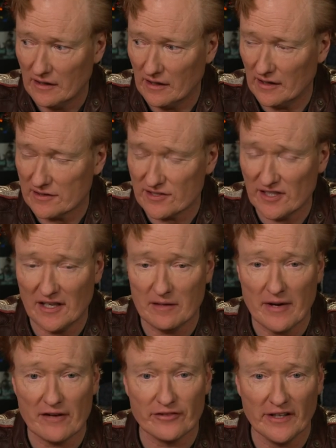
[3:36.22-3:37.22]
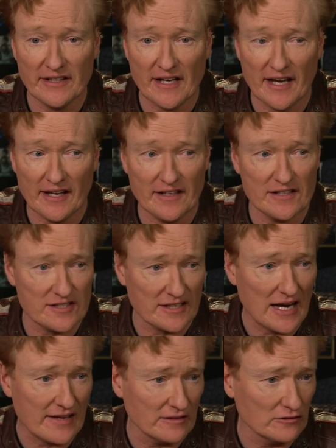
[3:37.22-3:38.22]
uh, see him every day. He's the
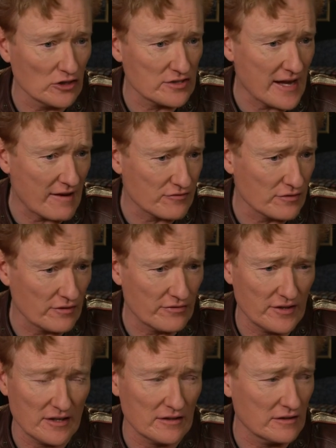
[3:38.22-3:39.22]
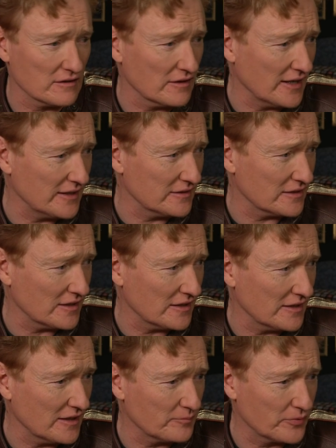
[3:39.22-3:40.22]
guy that looks after the theater and uh,
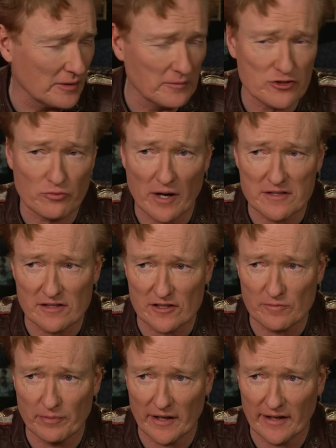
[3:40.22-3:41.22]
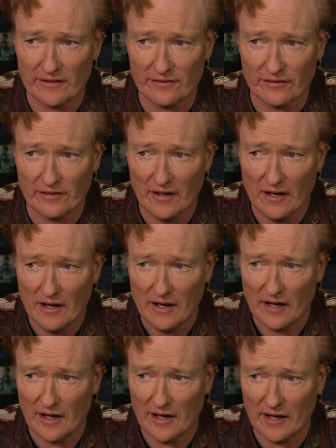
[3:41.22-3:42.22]
and pretty much runs this place.
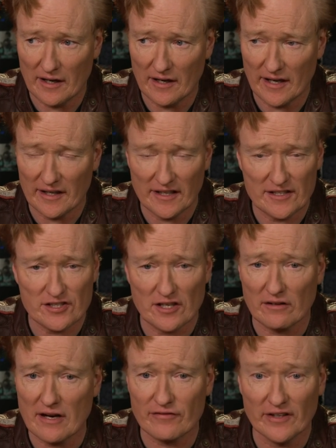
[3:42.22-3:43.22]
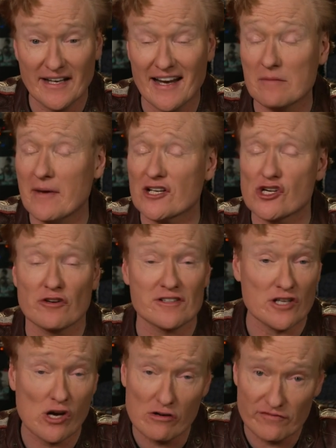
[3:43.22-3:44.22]
Uh, and he's here every day to make sure it's
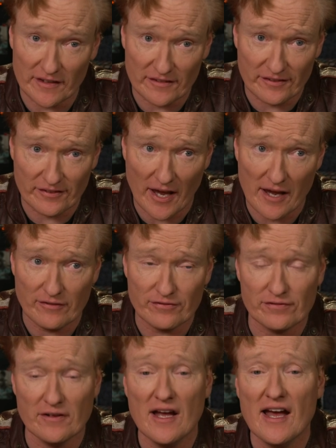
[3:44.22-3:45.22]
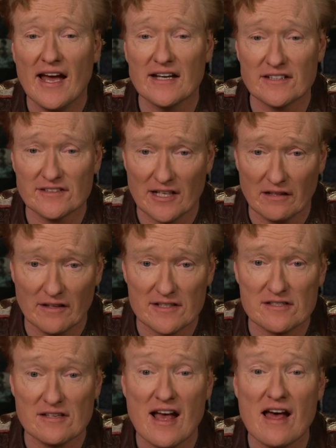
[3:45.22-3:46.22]
COVID safe and to tell
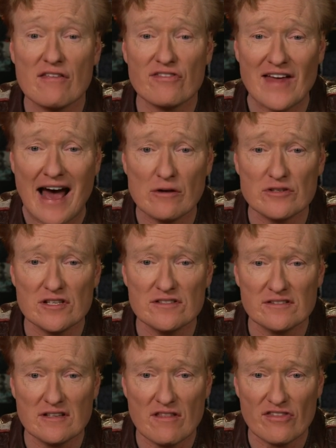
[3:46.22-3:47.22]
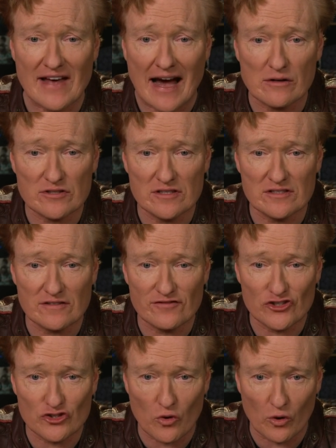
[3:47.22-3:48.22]
us thousands and thousands of
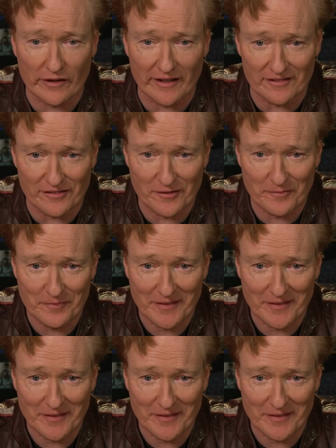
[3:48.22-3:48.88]
stories